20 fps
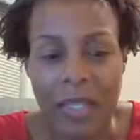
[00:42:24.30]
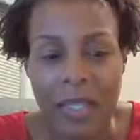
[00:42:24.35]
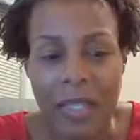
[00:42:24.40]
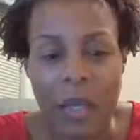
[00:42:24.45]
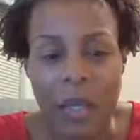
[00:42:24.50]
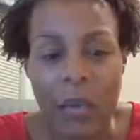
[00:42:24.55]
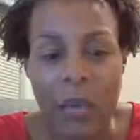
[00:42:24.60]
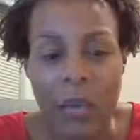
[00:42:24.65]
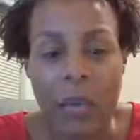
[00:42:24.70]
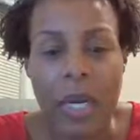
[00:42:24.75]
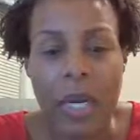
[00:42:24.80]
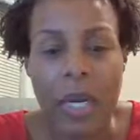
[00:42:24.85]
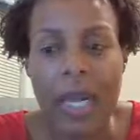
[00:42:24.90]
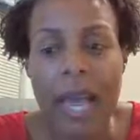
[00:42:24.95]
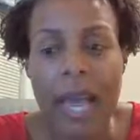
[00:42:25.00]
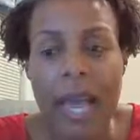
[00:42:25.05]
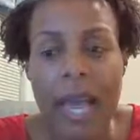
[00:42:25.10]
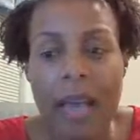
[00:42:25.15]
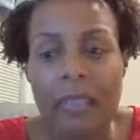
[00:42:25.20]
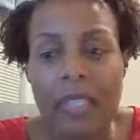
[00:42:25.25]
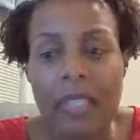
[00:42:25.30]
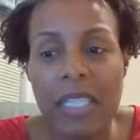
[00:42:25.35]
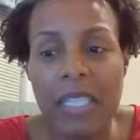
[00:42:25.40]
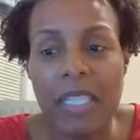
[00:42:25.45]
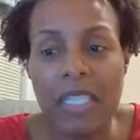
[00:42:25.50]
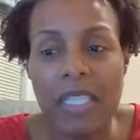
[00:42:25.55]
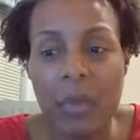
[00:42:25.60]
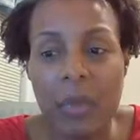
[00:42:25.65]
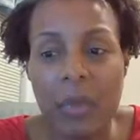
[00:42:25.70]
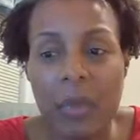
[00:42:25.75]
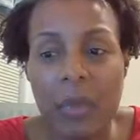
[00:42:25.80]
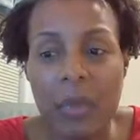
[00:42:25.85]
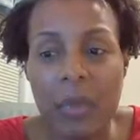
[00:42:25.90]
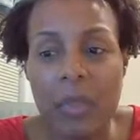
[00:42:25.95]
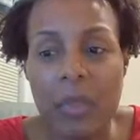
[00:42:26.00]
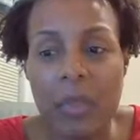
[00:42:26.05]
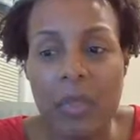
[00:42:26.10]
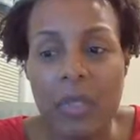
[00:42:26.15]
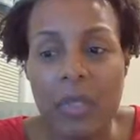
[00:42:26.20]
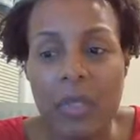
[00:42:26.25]
1/2
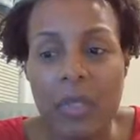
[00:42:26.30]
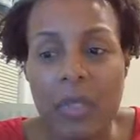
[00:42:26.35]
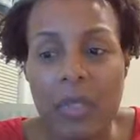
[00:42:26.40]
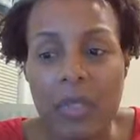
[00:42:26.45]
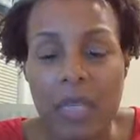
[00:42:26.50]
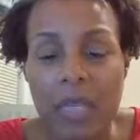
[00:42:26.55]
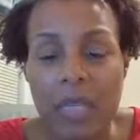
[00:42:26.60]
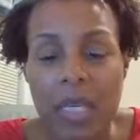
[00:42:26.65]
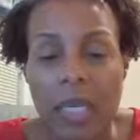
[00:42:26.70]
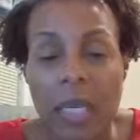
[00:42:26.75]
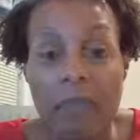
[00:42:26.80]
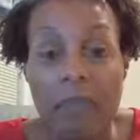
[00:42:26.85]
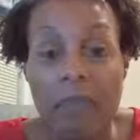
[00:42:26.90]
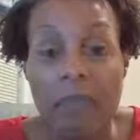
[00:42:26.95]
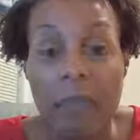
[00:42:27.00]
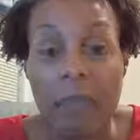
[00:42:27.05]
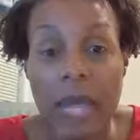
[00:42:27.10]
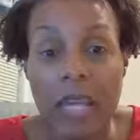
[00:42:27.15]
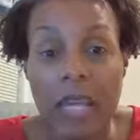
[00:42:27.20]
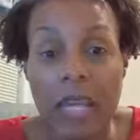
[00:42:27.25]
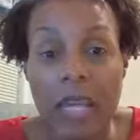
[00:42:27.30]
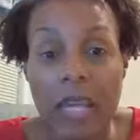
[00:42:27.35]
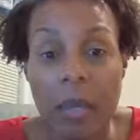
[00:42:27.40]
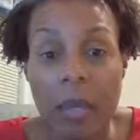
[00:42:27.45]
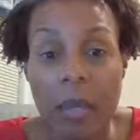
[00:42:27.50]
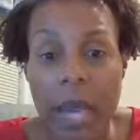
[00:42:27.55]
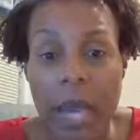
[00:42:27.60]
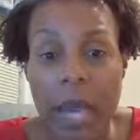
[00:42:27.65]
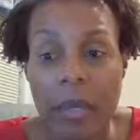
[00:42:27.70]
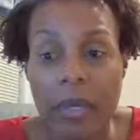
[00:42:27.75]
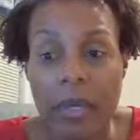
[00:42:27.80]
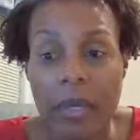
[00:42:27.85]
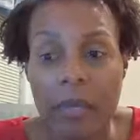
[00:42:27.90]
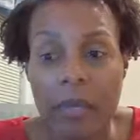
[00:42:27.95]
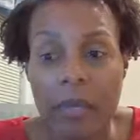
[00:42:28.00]
teaspoon of baking powder.